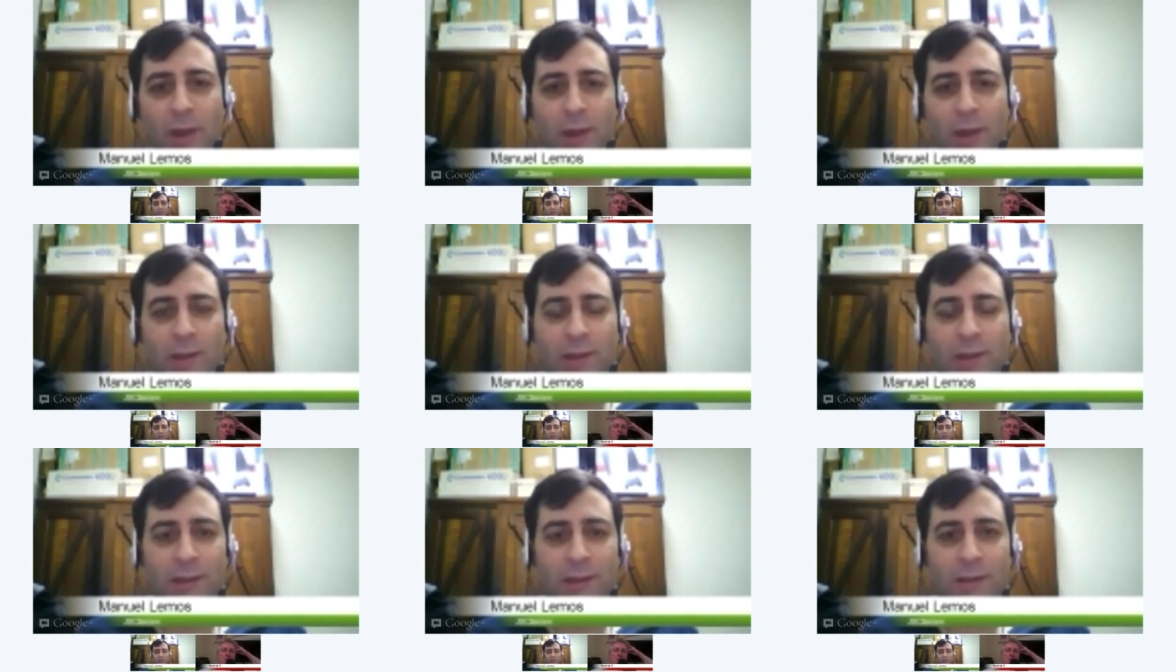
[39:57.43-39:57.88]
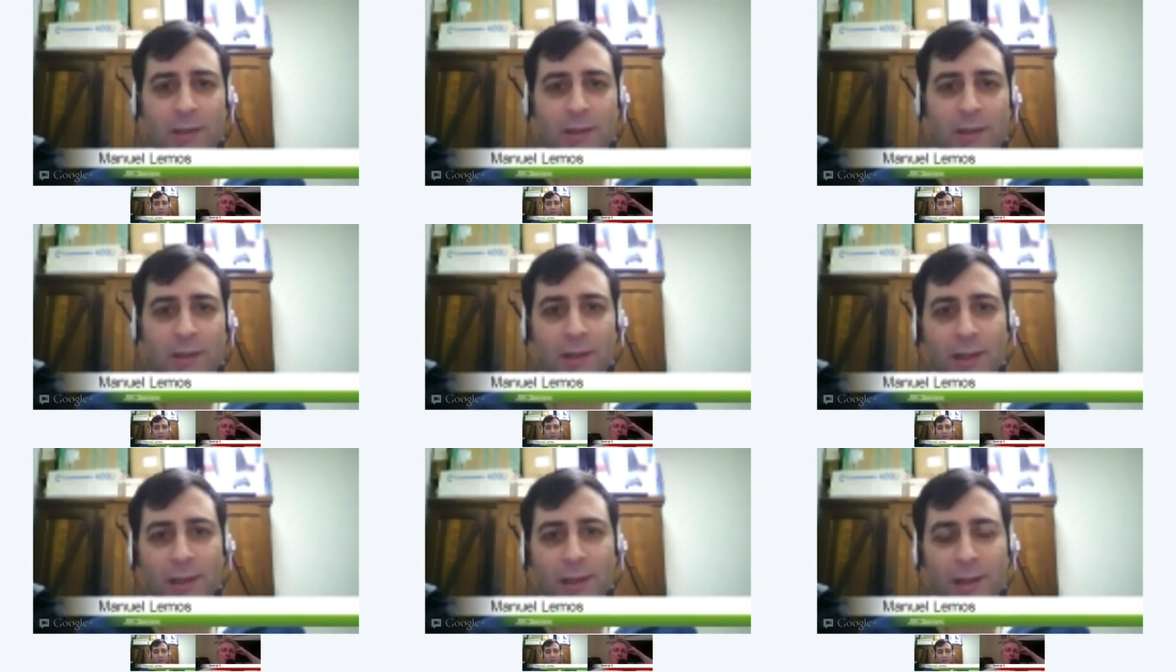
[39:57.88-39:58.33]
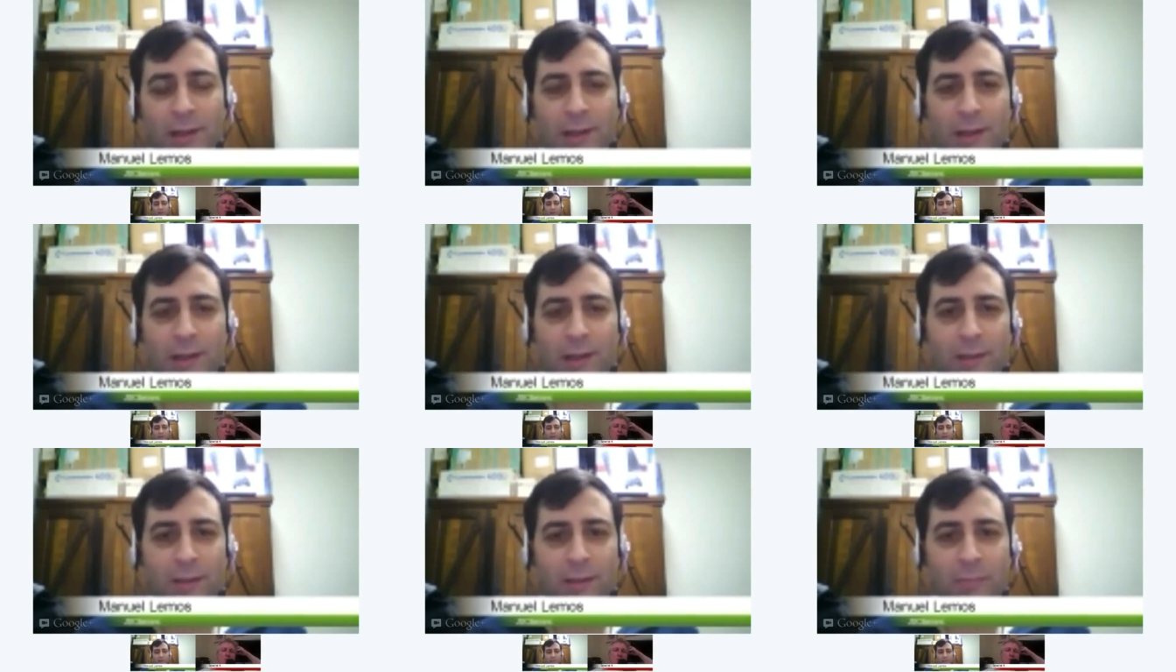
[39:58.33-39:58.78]
right in
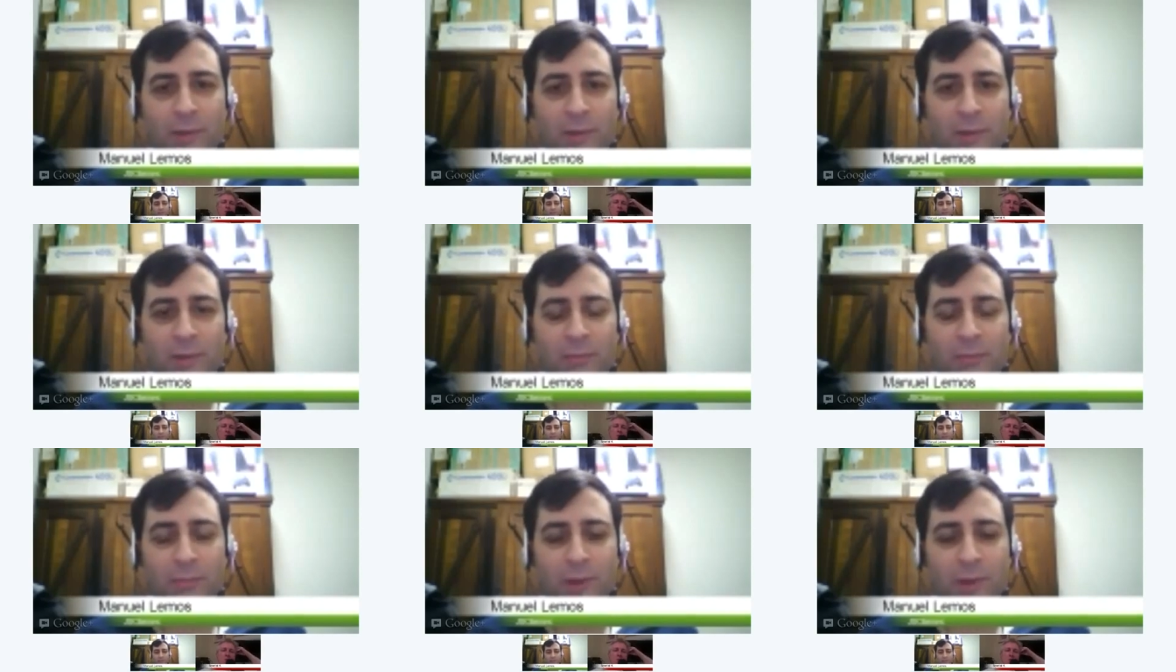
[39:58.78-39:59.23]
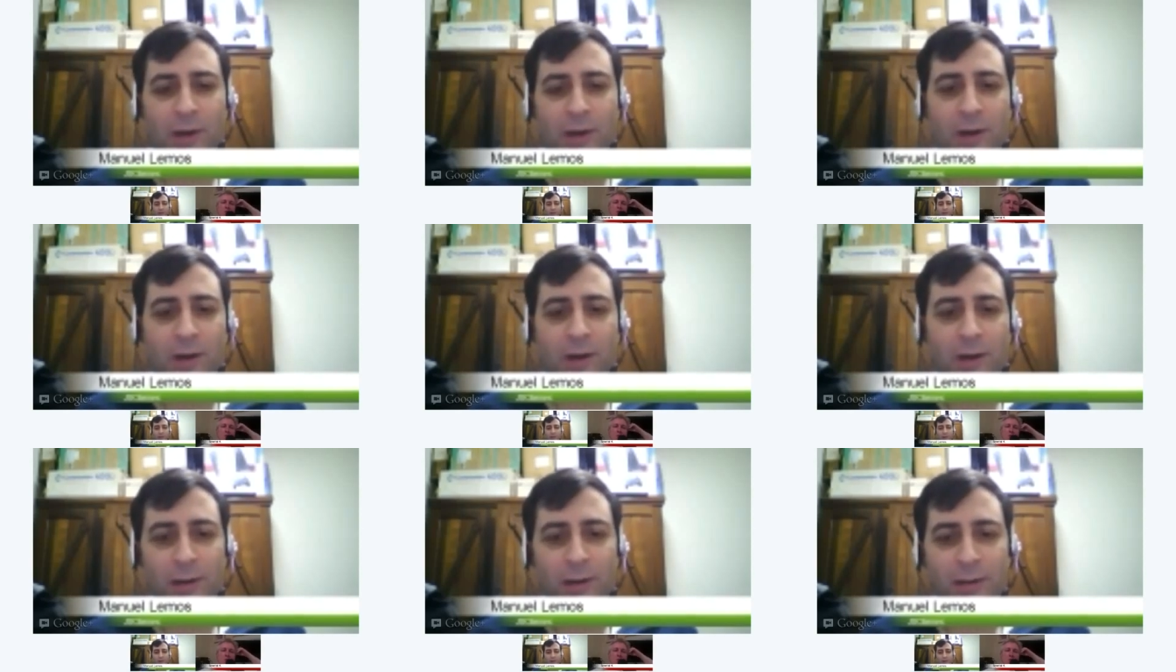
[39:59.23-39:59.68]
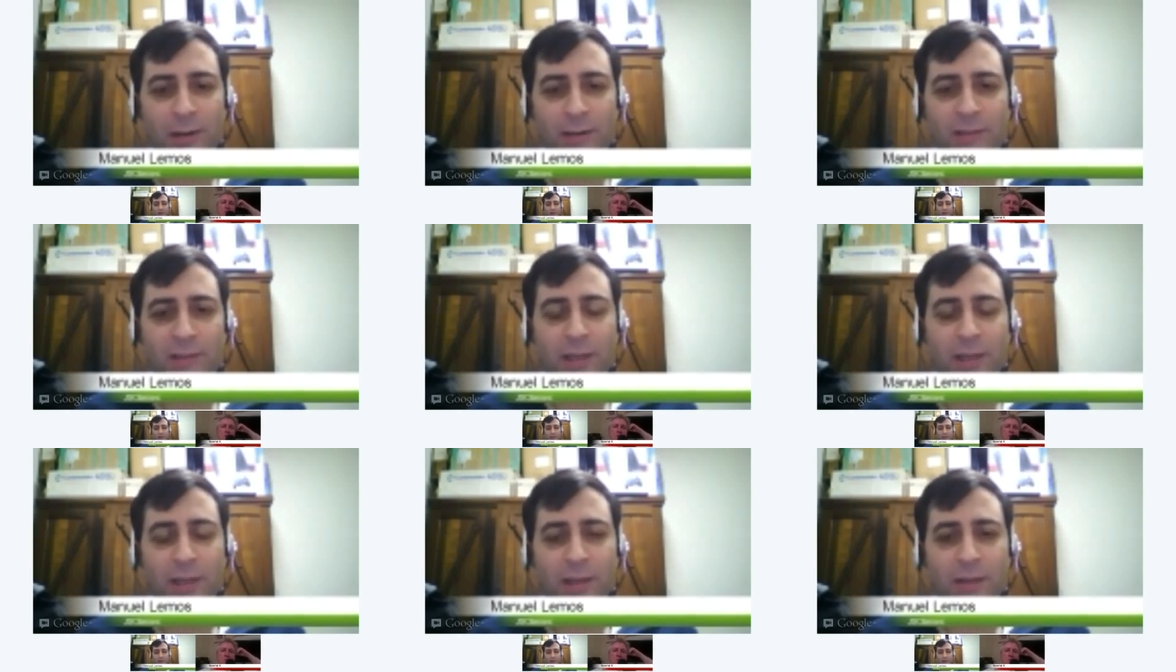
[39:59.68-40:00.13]
the button bar
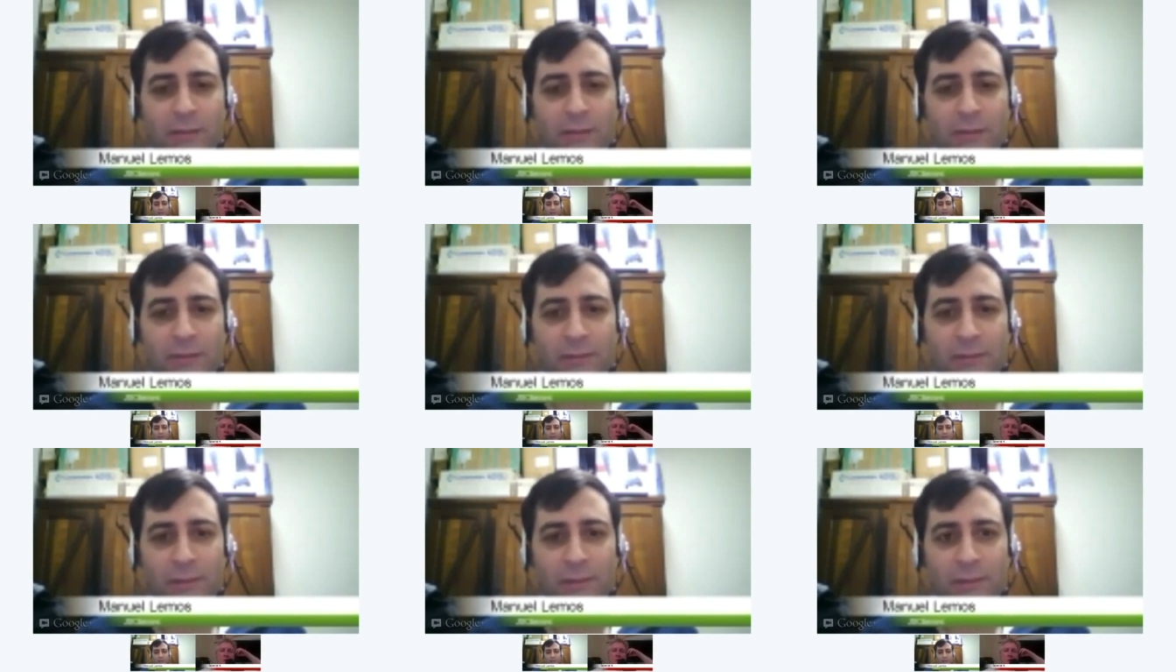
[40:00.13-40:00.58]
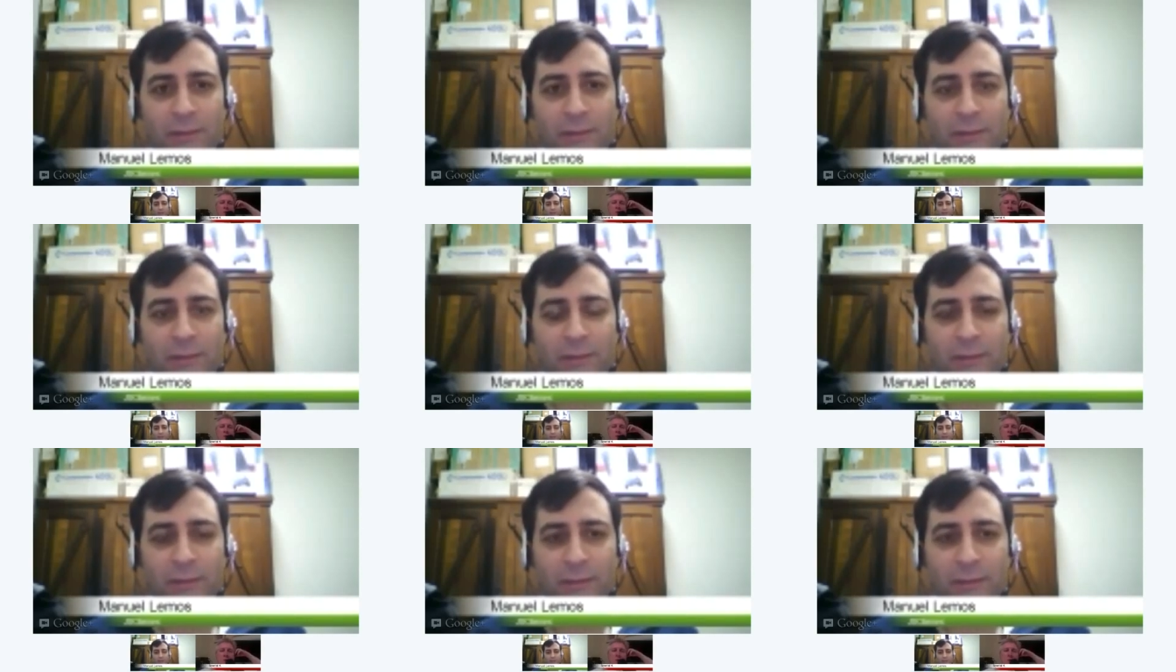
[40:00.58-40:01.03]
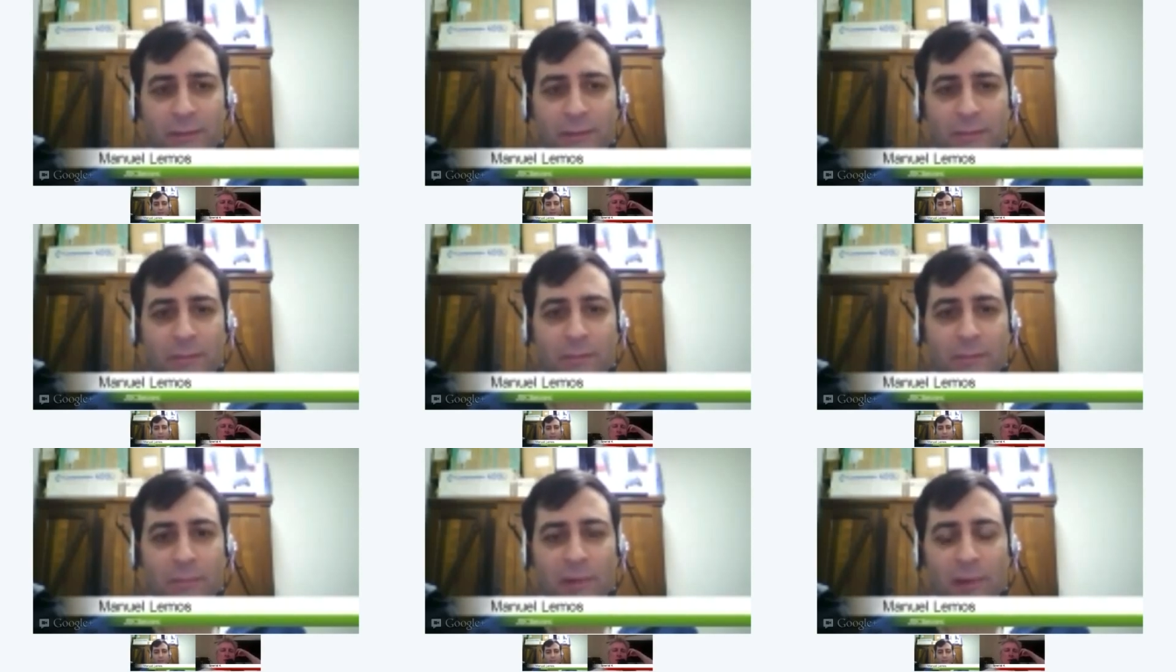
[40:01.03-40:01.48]
instead of
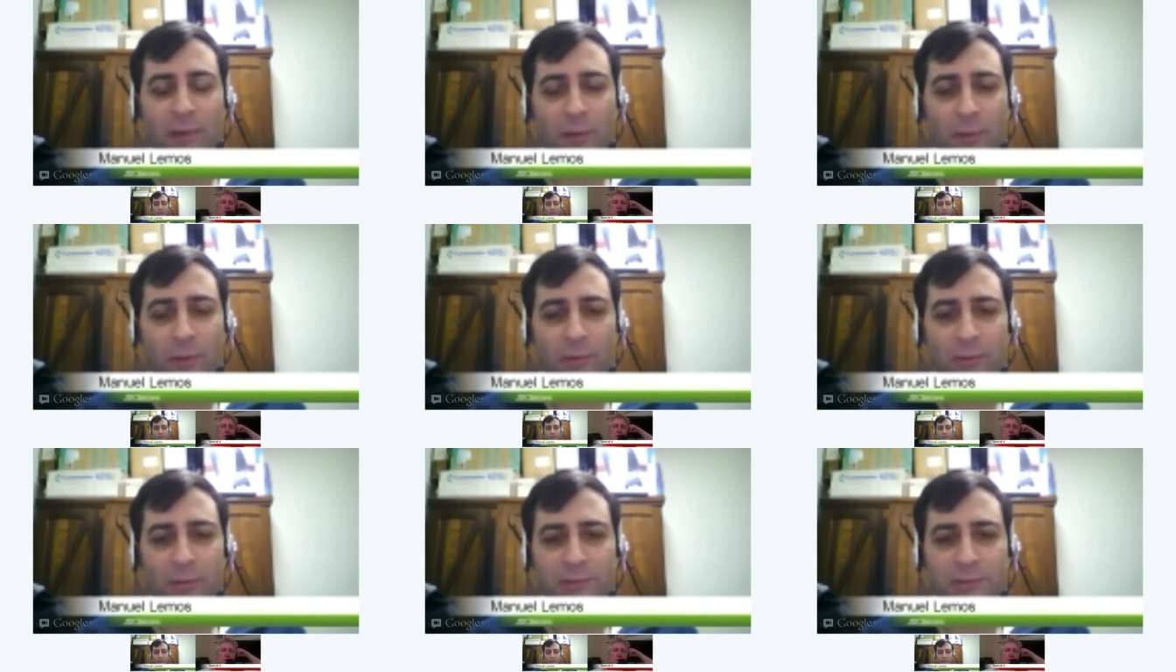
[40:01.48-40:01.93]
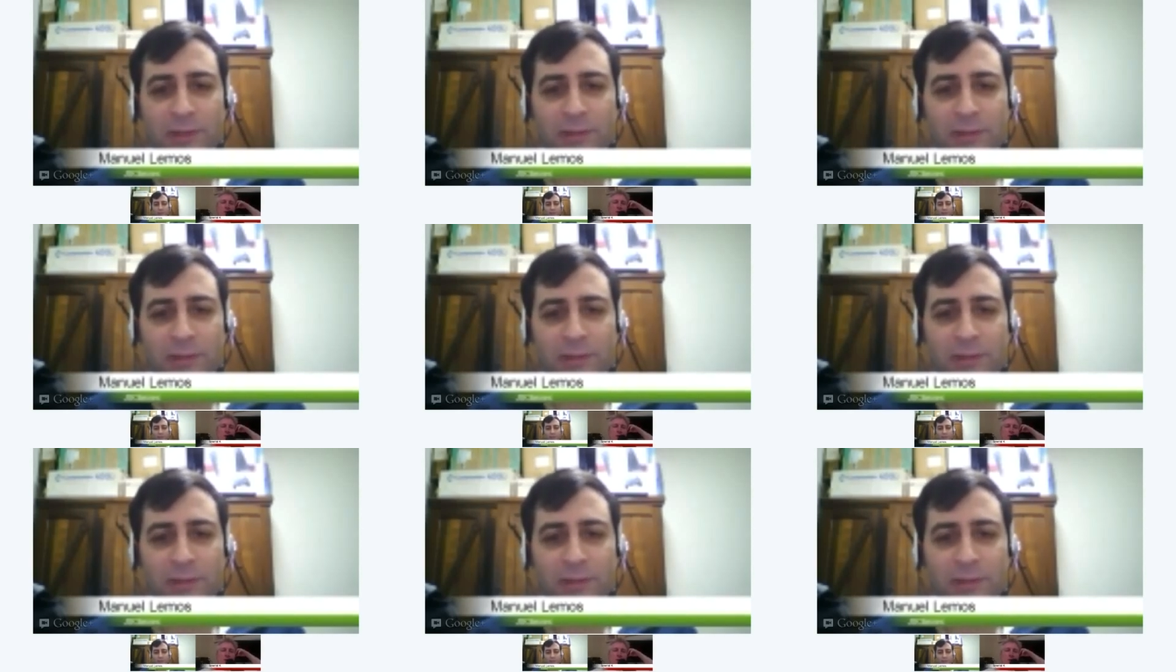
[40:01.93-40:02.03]
below